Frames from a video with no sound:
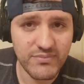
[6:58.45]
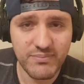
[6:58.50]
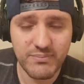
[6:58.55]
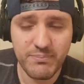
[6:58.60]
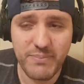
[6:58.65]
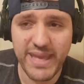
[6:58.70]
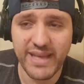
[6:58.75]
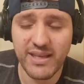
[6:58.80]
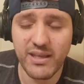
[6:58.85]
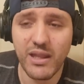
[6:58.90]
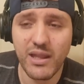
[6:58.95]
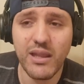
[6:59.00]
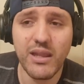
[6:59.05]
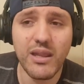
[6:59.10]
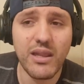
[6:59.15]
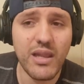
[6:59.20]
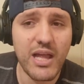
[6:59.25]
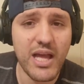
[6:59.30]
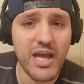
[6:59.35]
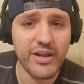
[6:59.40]
make a
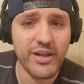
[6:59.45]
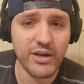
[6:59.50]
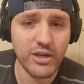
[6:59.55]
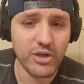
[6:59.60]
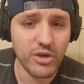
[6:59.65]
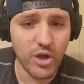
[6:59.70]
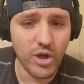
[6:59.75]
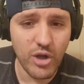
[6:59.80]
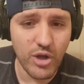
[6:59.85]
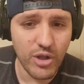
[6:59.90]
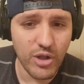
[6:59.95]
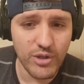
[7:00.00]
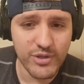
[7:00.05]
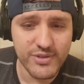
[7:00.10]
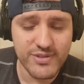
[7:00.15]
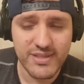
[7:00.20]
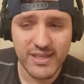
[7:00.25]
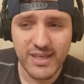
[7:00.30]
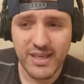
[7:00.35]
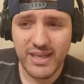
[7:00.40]
lot of
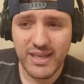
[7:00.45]
calls